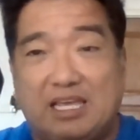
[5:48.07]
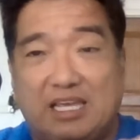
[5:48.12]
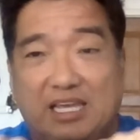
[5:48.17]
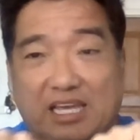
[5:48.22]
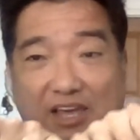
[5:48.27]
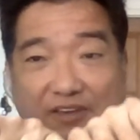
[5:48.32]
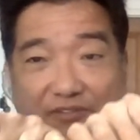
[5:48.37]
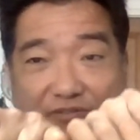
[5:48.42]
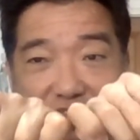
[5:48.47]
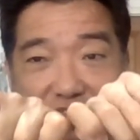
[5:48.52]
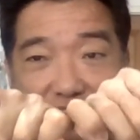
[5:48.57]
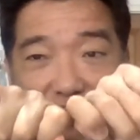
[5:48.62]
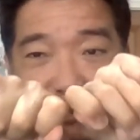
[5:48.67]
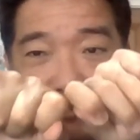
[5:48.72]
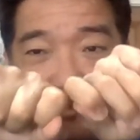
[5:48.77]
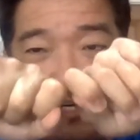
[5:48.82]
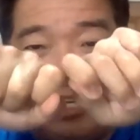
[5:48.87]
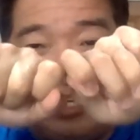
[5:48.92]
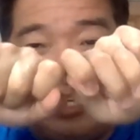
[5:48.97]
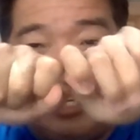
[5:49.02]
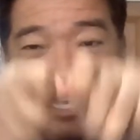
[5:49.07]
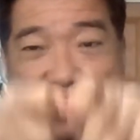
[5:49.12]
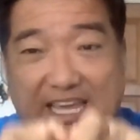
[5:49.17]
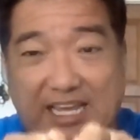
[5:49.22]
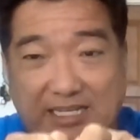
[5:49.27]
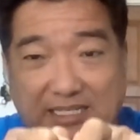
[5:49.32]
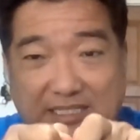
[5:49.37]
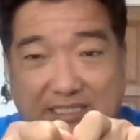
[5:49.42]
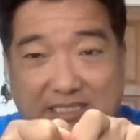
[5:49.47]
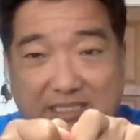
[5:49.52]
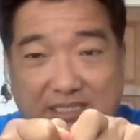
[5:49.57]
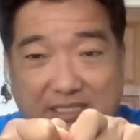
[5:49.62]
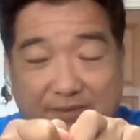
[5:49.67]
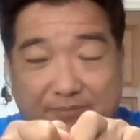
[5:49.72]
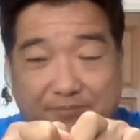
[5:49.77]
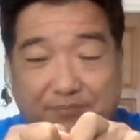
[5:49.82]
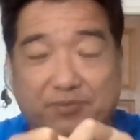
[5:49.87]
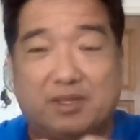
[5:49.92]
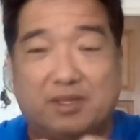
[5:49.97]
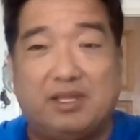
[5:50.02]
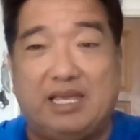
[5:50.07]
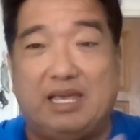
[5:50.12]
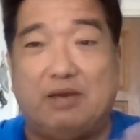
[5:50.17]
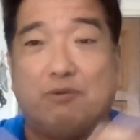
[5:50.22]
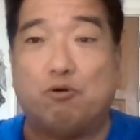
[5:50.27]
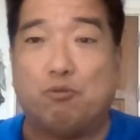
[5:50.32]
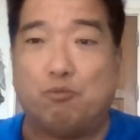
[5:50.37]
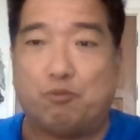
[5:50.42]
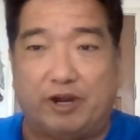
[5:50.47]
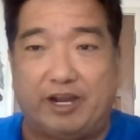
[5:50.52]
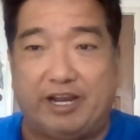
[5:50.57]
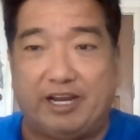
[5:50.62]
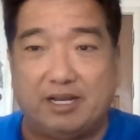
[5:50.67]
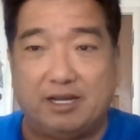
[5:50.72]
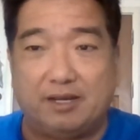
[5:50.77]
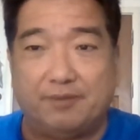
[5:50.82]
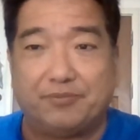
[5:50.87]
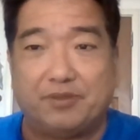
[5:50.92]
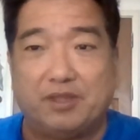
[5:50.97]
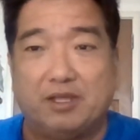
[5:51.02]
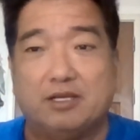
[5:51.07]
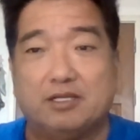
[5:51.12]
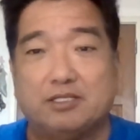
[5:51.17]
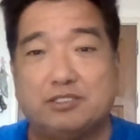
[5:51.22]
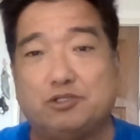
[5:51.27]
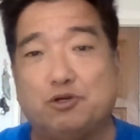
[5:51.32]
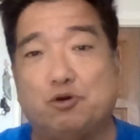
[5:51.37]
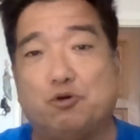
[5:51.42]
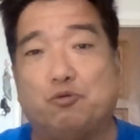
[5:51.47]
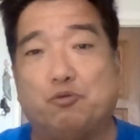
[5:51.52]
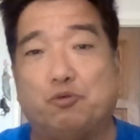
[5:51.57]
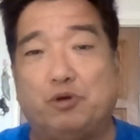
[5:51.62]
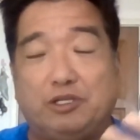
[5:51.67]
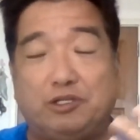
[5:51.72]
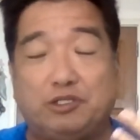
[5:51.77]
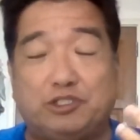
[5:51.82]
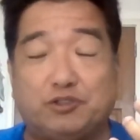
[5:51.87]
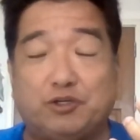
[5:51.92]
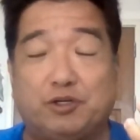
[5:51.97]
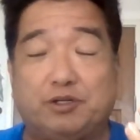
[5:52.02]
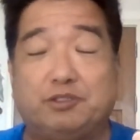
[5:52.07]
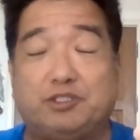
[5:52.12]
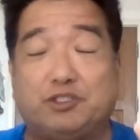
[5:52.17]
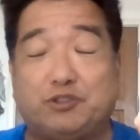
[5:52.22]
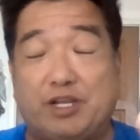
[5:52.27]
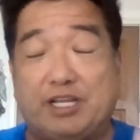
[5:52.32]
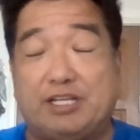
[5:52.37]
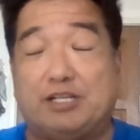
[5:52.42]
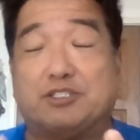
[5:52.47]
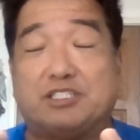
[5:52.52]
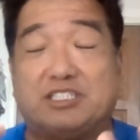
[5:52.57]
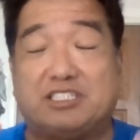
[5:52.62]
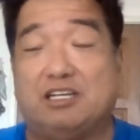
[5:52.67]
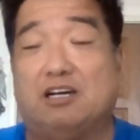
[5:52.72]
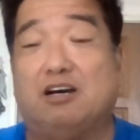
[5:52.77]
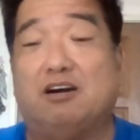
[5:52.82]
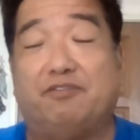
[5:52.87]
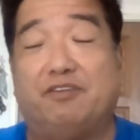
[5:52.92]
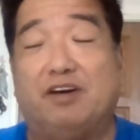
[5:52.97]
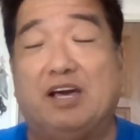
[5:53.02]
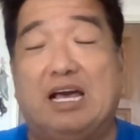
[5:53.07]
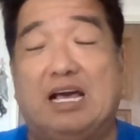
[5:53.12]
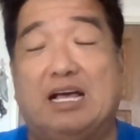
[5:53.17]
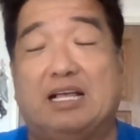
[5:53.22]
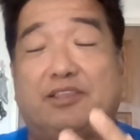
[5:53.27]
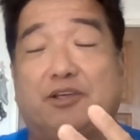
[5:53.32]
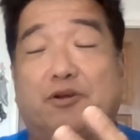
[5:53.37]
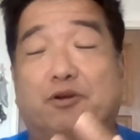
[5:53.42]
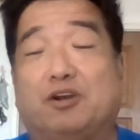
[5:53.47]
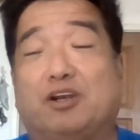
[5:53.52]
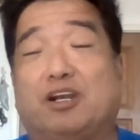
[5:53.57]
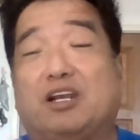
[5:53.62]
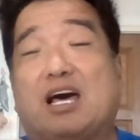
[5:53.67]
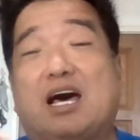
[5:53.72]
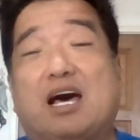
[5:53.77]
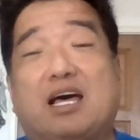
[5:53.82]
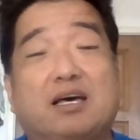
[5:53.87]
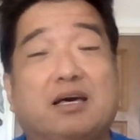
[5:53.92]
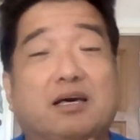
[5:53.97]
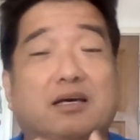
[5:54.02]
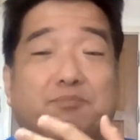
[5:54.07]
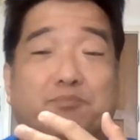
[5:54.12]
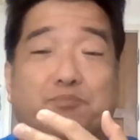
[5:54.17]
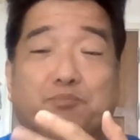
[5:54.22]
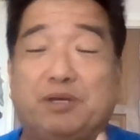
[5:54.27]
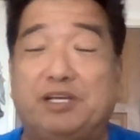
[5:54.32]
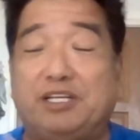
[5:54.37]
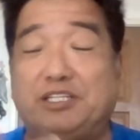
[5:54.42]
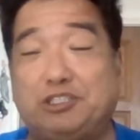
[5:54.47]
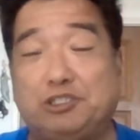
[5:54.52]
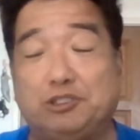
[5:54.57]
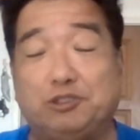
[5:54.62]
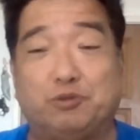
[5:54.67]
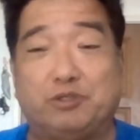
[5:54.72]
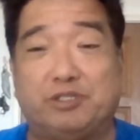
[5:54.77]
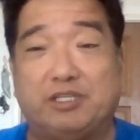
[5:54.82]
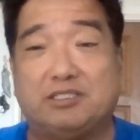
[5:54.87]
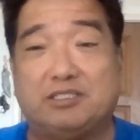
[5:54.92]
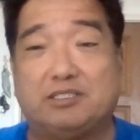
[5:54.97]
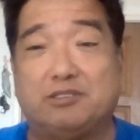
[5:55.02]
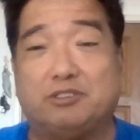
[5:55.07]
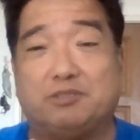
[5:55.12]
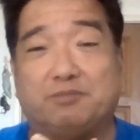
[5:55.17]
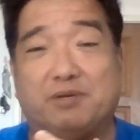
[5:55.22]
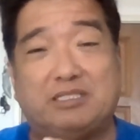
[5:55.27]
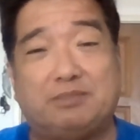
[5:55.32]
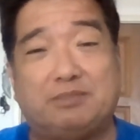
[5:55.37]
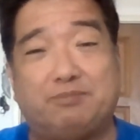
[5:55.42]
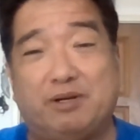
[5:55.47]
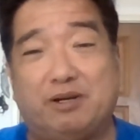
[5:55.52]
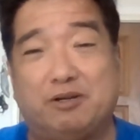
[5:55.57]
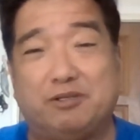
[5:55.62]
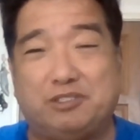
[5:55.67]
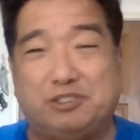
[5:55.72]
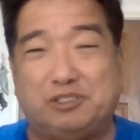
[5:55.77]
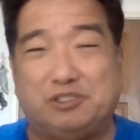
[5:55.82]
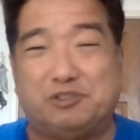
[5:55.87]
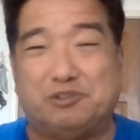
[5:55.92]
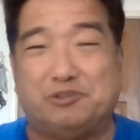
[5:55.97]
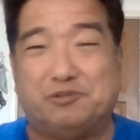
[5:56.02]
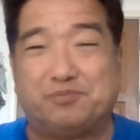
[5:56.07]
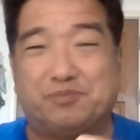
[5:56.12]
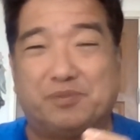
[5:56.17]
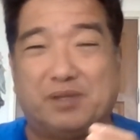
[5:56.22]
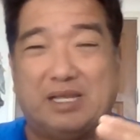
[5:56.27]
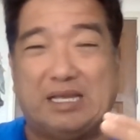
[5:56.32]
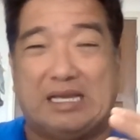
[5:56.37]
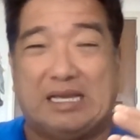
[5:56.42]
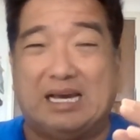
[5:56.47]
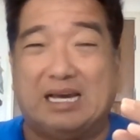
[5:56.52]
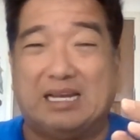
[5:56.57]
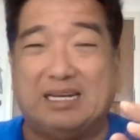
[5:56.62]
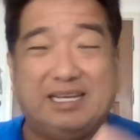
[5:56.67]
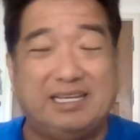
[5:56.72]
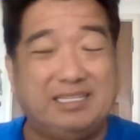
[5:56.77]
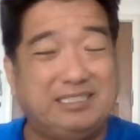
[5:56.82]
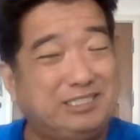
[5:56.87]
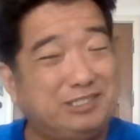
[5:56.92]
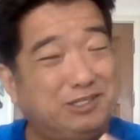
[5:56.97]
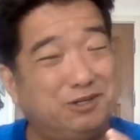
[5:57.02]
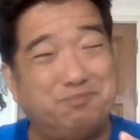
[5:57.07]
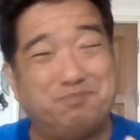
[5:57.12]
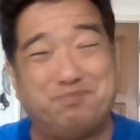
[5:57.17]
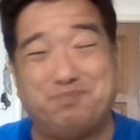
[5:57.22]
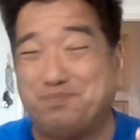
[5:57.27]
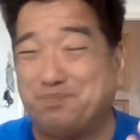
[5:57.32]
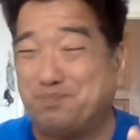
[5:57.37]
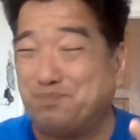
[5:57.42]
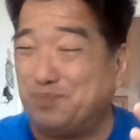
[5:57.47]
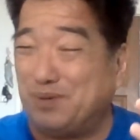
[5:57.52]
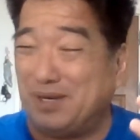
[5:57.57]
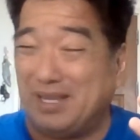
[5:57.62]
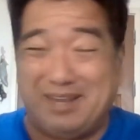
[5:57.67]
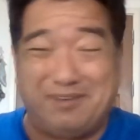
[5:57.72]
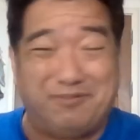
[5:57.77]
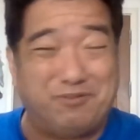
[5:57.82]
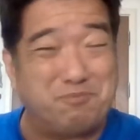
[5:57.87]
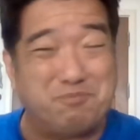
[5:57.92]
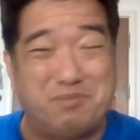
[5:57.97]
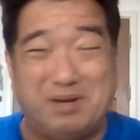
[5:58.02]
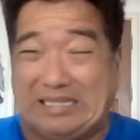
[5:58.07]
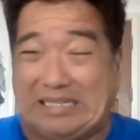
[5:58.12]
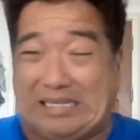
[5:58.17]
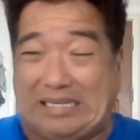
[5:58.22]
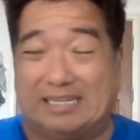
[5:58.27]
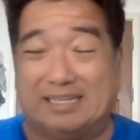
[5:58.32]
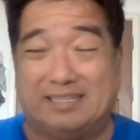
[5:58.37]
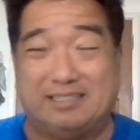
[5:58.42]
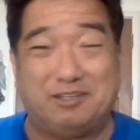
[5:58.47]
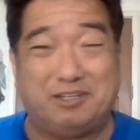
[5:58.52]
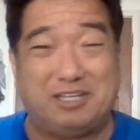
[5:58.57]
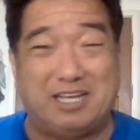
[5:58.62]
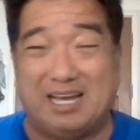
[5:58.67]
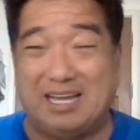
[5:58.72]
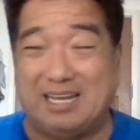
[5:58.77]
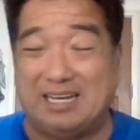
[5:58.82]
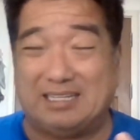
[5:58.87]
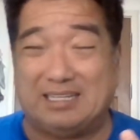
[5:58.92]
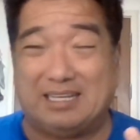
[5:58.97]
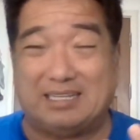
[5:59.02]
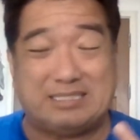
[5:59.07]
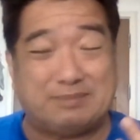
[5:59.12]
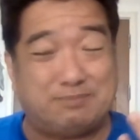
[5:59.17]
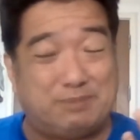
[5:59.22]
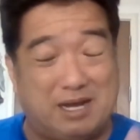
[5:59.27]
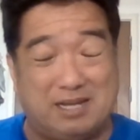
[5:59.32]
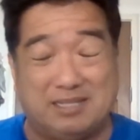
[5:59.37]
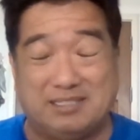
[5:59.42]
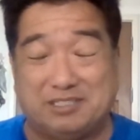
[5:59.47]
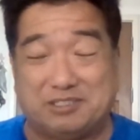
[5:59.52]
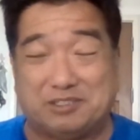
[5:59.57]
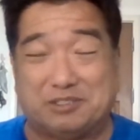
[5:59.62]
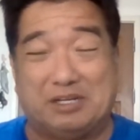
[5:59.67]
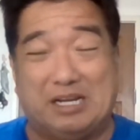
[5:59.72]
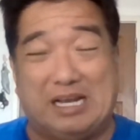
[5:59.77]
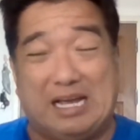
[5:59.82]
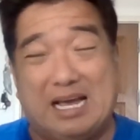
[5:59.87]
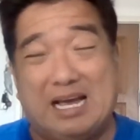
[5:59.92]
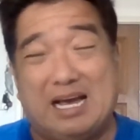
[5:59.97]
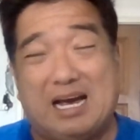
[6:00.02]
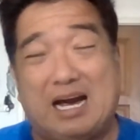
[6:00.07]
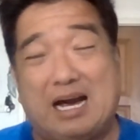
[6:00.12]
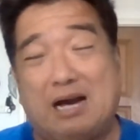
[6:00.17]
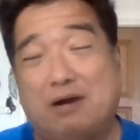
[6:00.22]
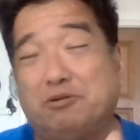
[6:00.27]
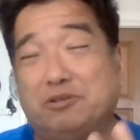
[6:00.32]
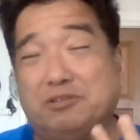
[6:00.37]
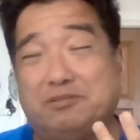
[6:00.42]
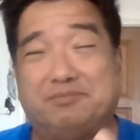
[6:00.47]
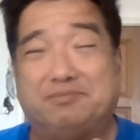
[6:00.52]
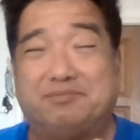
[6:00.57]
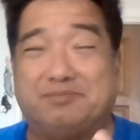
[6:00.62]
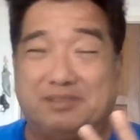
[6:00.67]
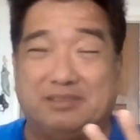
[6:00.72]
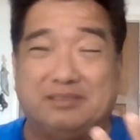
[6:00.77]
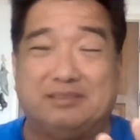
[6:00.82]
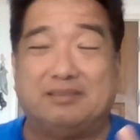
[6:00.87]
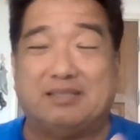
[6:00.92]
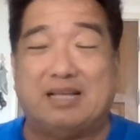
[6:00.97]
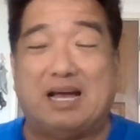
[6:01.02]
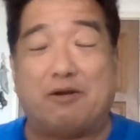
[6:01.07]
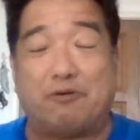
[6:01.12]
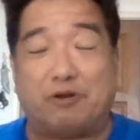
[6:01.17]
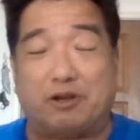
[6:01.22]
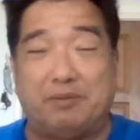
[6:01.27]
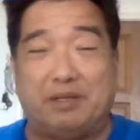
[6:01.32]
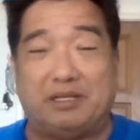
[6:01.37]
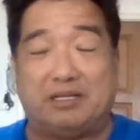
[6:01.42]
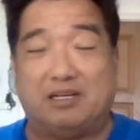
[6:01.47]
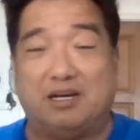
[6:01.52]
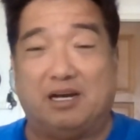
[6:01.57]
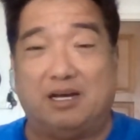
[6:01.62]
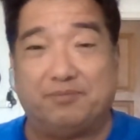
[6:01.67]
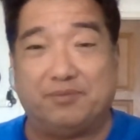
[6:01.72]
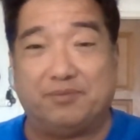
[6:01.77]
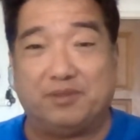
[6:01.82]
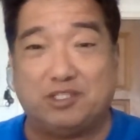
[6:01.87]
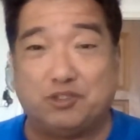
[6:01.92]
If the string kinks, it will break. So when you string it yourself, there are a lot of issues with it. So it's much better to, unless you're playing for money and you got a sponsor, I would not recommend gut.